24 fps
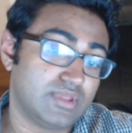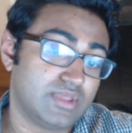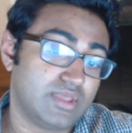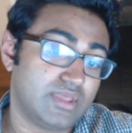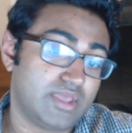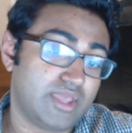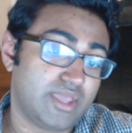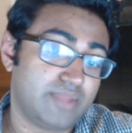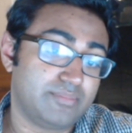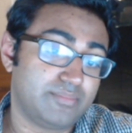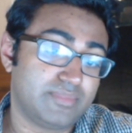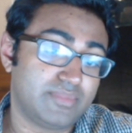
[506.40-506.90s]

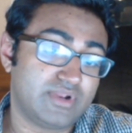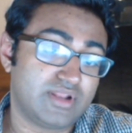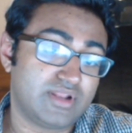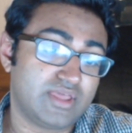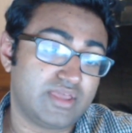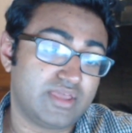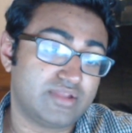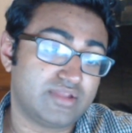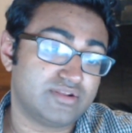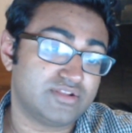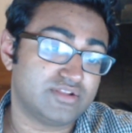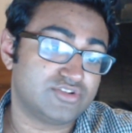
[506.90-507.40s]
And
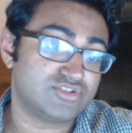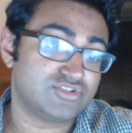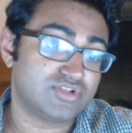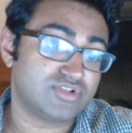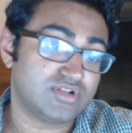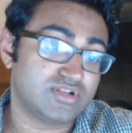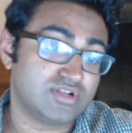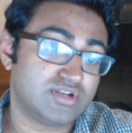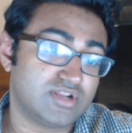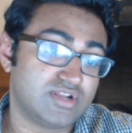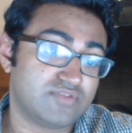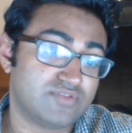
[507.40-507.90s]
Milan, the
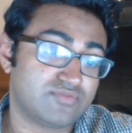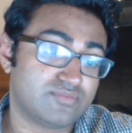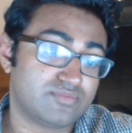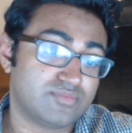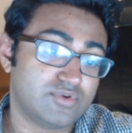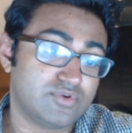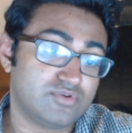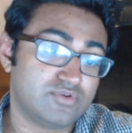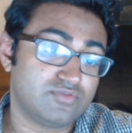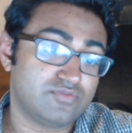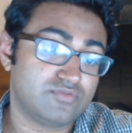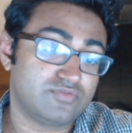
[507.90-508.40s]
chillin' never
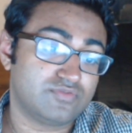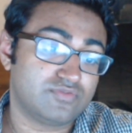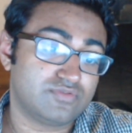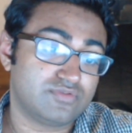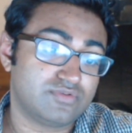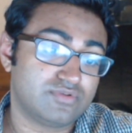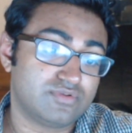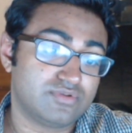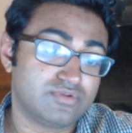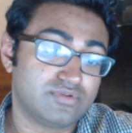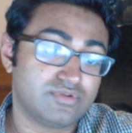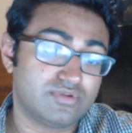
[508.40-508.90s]
move.
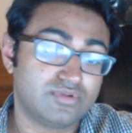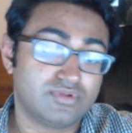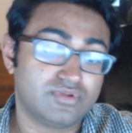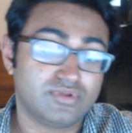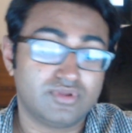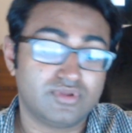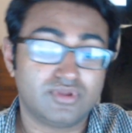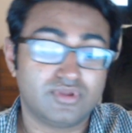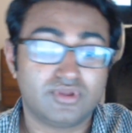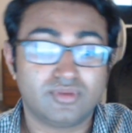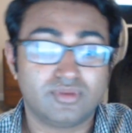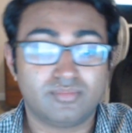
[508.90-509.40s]

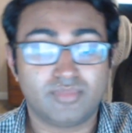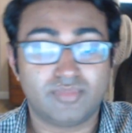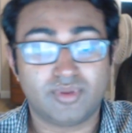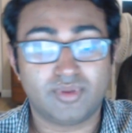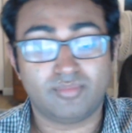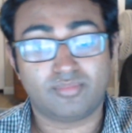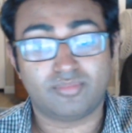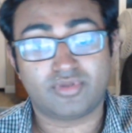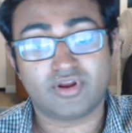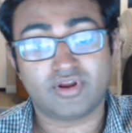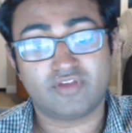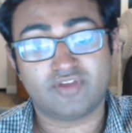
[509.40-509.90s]
Me
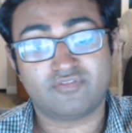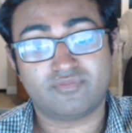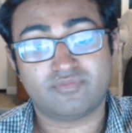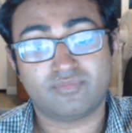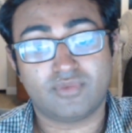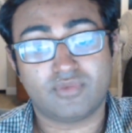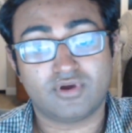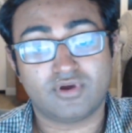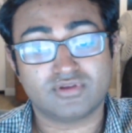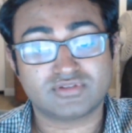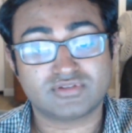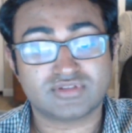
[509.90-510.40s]
breath
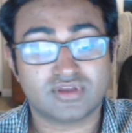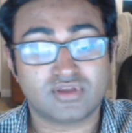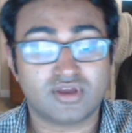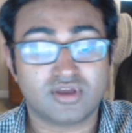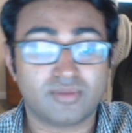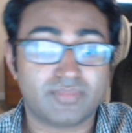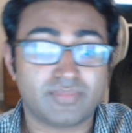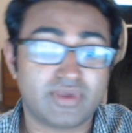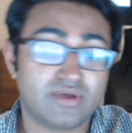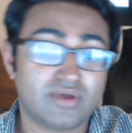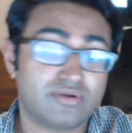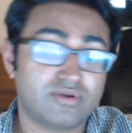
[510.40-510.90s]
moss
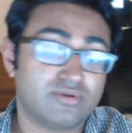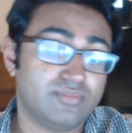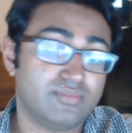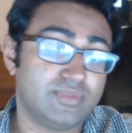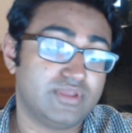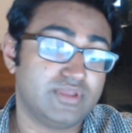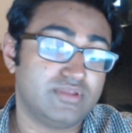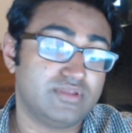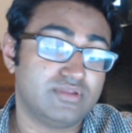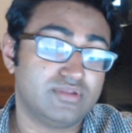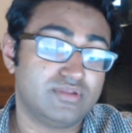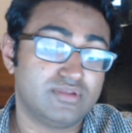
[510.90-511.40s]
hop out of
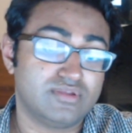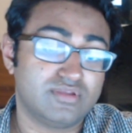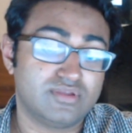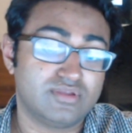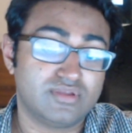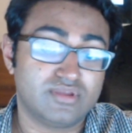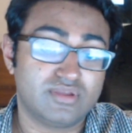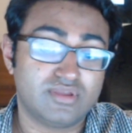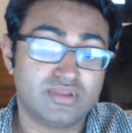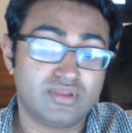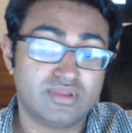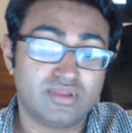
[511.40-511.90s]
me,
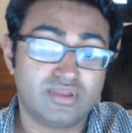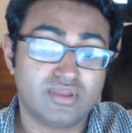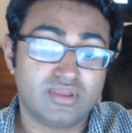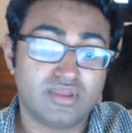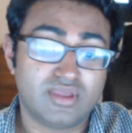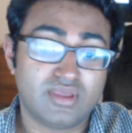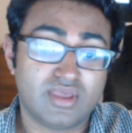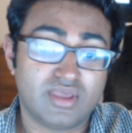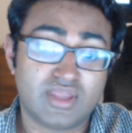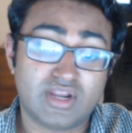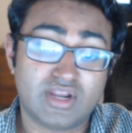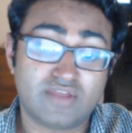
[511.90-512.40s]

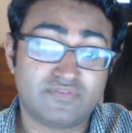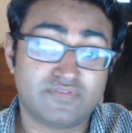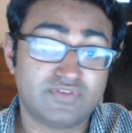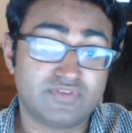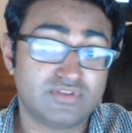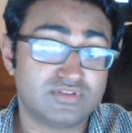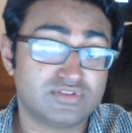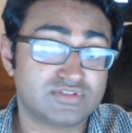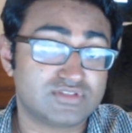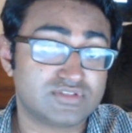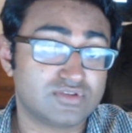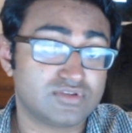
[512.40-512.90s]
and I
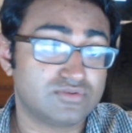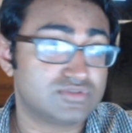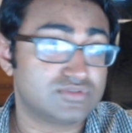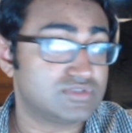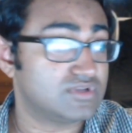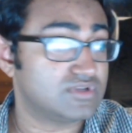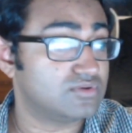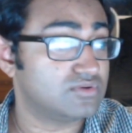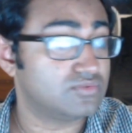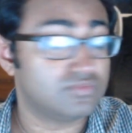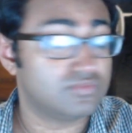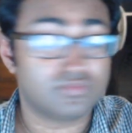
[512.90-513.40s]
feel so
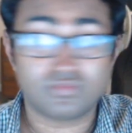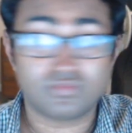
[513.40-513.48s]
so.